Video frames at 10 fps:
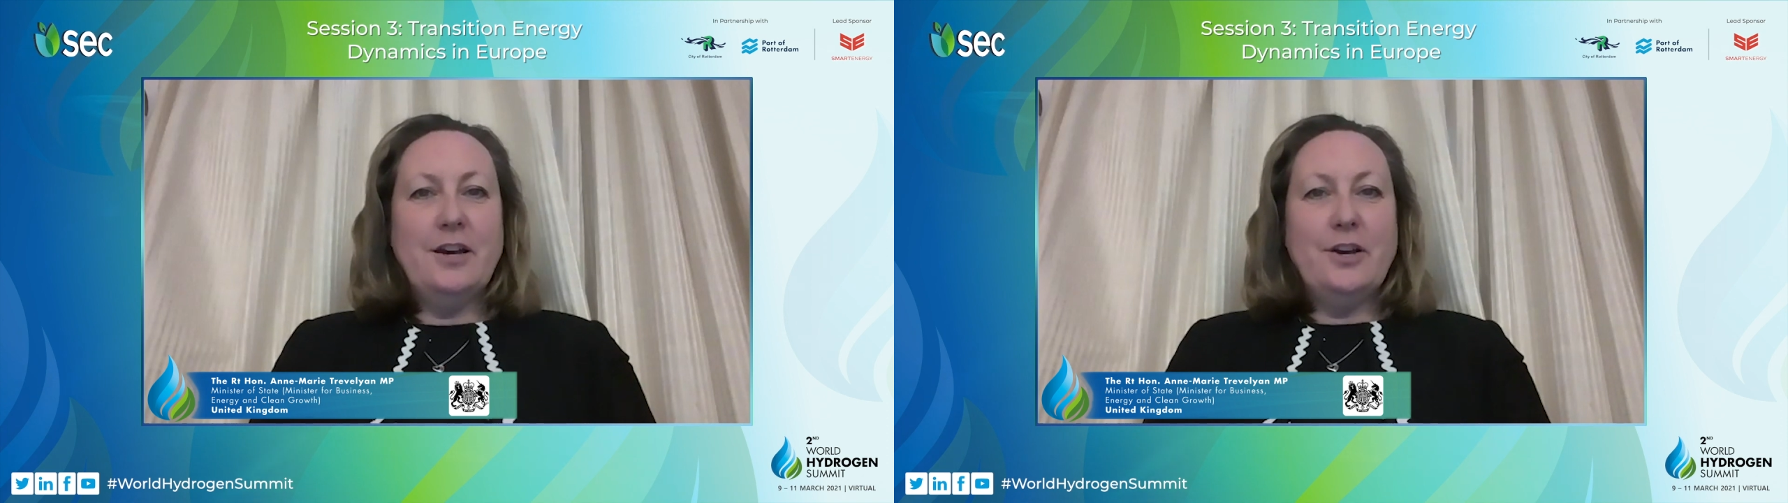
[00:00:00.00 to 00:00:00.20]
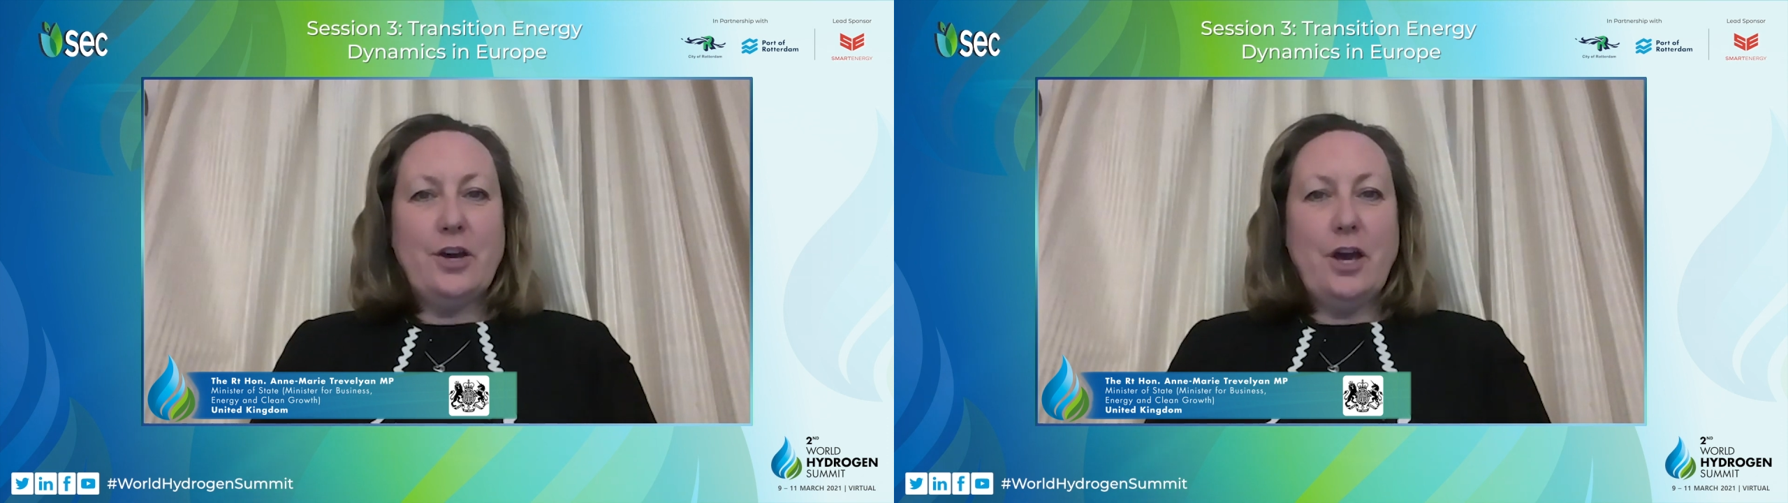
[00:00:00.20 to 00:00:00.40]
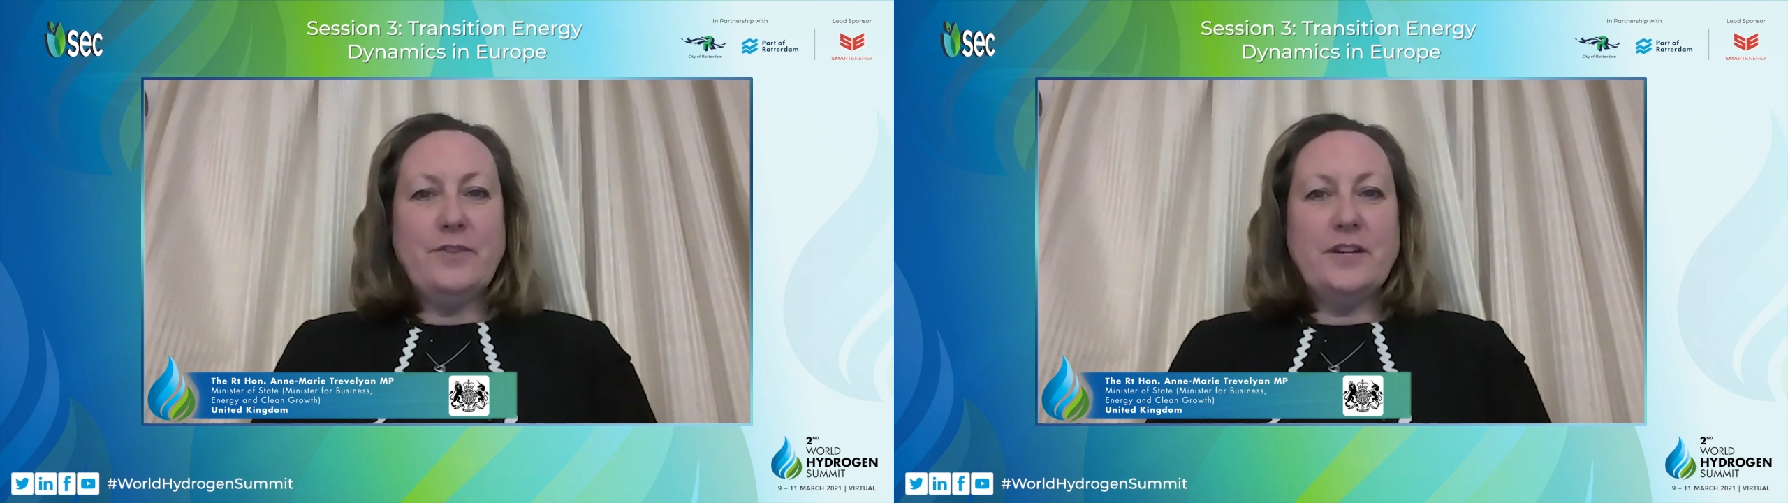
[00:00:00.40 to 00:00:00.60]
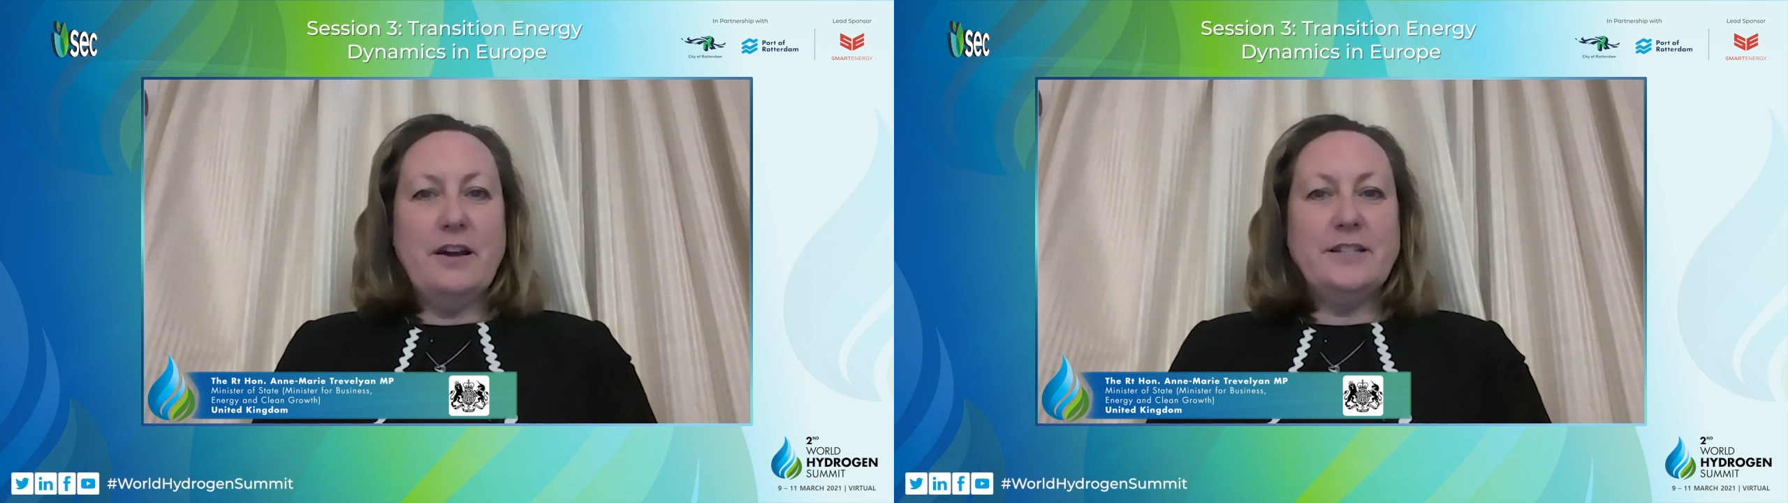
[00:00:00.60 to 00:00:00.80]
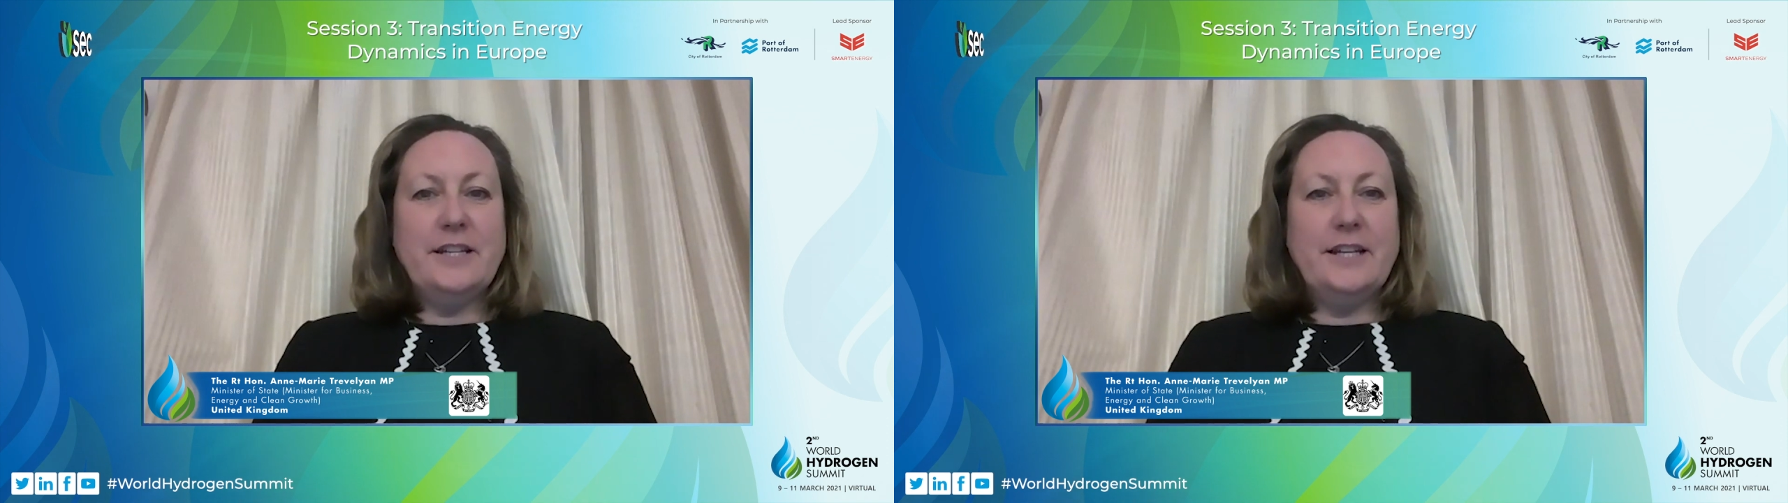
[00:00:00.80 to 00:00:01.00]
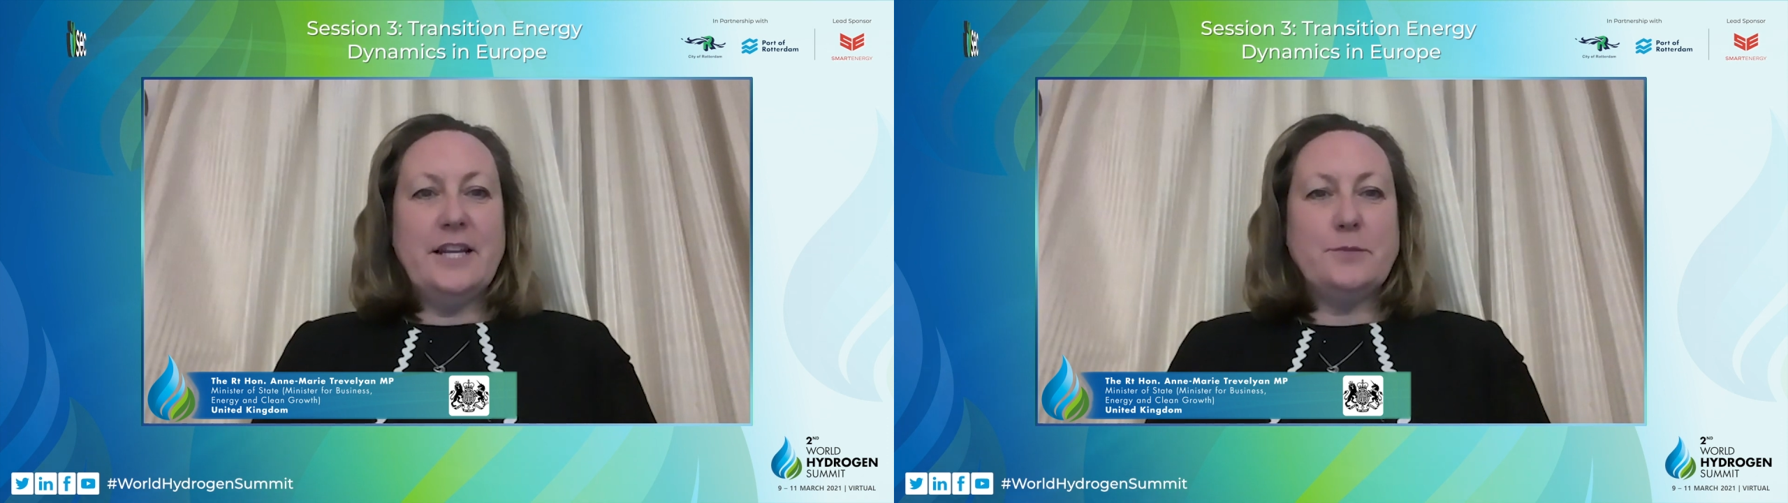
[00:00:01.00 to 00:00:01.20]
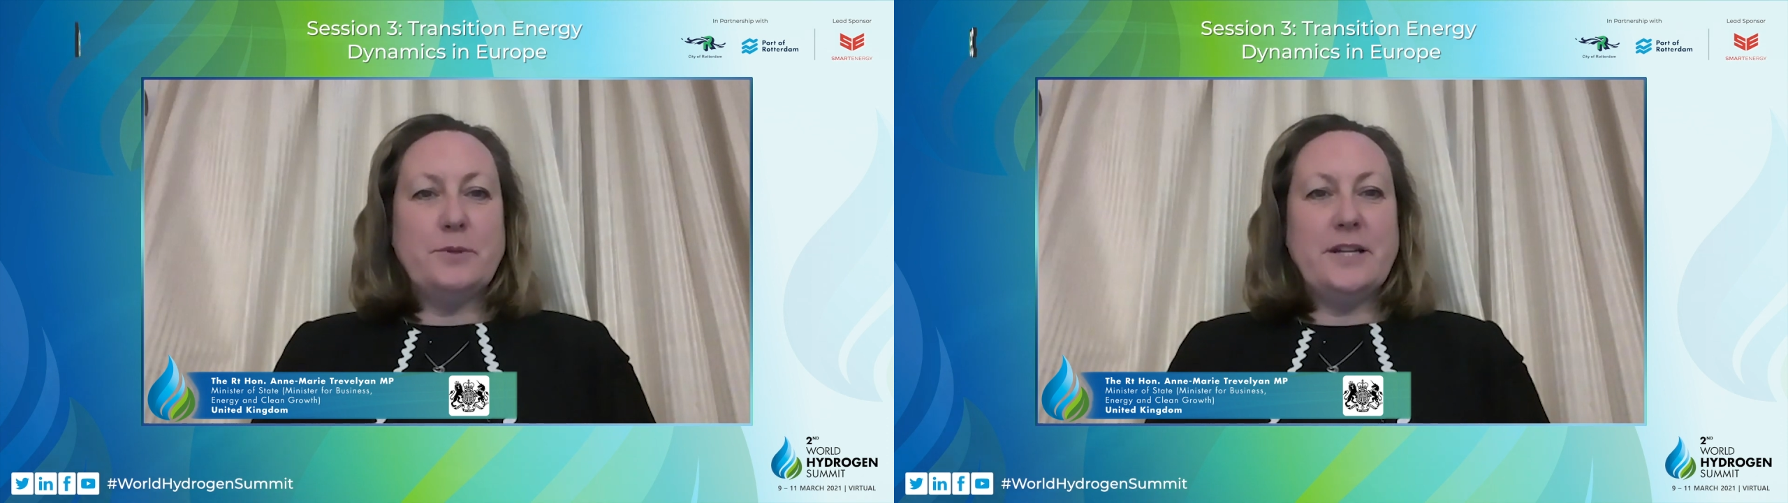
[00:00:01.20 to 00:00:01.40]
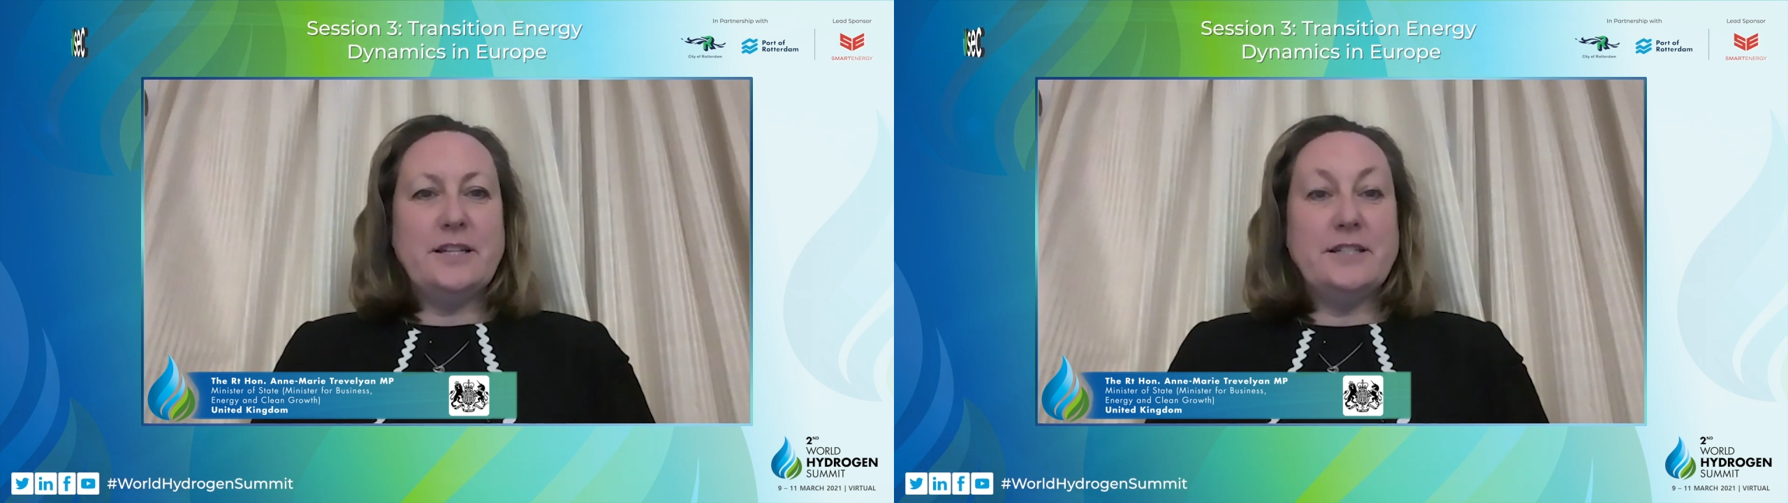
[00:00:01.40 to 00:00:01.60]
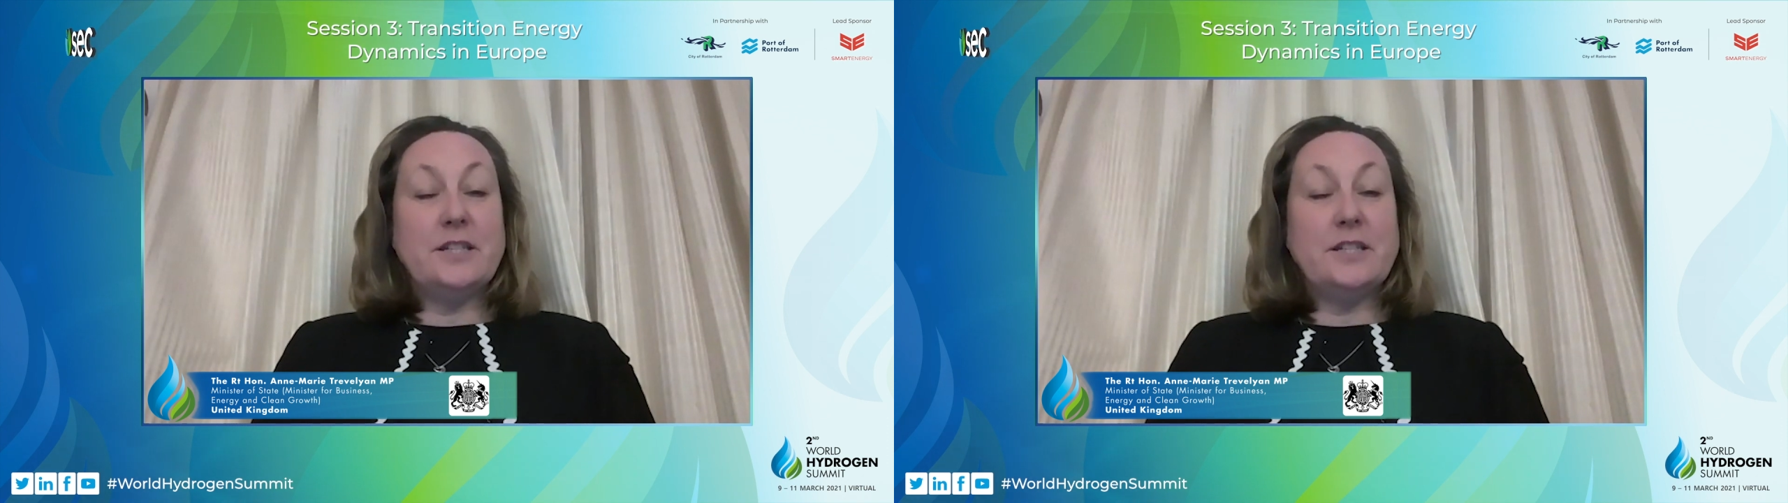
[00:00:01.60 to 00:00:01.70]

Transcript: COVID nineteen has presented